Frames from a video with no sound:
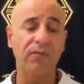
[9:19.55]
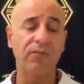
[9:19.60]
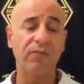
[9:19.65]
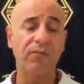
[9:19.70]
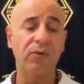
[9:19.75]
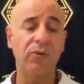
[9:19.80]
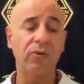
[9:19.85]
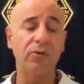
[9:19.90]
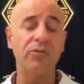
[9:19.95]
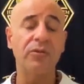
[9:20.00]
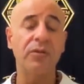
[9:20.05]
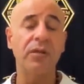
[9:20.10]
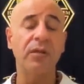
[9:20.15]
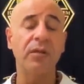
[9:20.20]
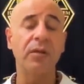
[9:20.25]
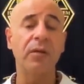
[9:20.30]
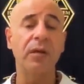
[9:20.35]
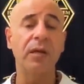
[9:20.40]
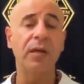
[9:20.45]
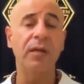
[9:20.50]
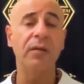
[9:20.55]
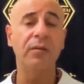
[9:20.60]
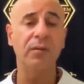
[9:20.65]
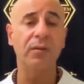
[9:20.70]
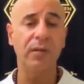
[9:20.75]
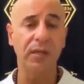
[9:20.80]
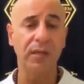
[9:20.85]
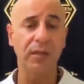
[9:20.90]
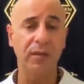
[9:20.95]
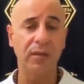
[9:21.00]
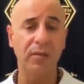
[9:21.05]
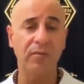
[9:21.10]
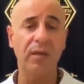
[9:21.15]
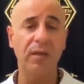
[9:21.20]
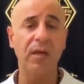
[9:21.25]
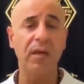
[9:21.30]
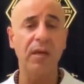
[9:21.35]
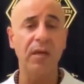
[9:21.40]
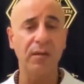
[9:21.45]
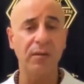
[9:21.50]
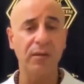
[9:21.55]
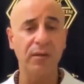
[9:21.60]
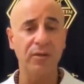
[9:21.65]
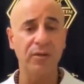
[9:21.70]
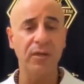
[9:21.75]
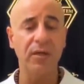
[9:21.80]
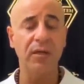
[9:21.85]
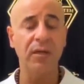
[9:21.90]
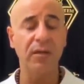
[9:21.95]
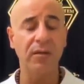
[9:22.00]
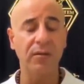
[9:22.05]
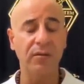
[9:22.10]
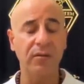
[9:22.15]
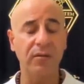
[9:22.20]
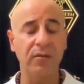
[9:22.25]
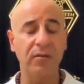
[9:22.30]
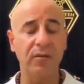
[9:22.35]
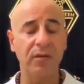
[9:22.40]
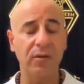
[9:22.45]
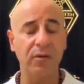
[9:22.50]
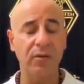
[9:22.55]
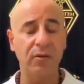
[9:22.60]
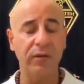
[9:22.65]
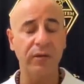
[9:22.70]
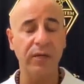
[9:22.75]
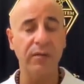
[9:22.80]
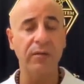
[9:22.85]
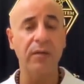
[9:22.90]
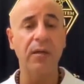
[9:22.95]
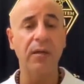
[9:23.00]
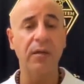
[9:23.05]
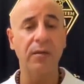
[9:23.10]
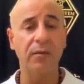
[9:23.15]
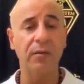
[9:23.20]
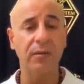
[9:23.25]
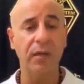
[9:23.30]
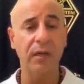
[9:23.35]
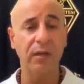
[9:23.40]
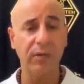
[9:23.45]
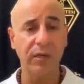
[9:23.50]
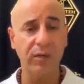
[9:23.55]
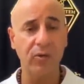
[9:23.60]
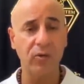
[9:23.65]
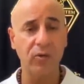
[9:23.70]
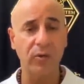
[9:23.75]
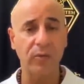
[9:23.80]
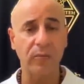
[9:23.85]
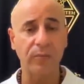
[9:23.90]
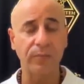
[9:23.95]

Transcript: focusing and leading the energy in the correct direction.